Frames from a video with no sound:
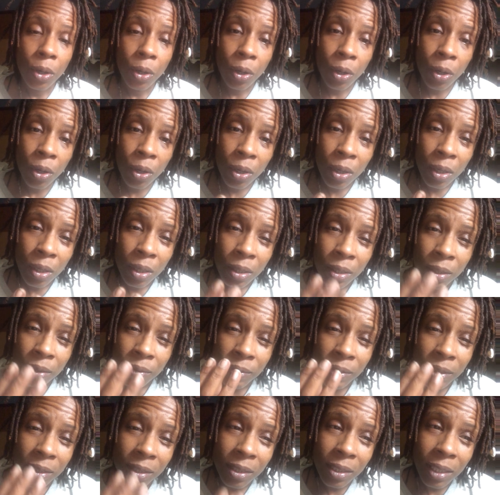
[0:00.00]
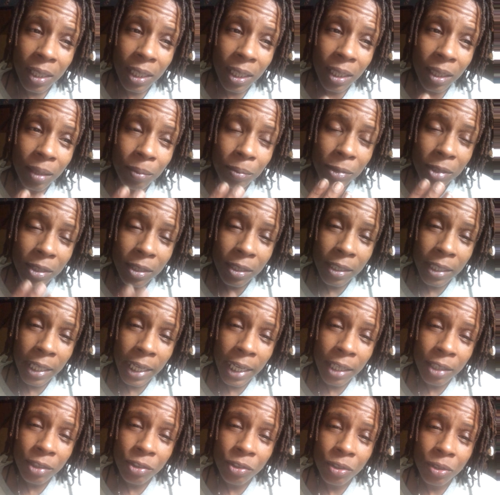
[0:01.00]
are of the same
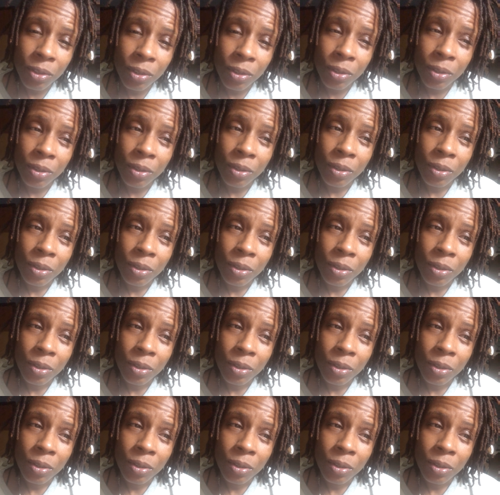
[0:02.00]
stature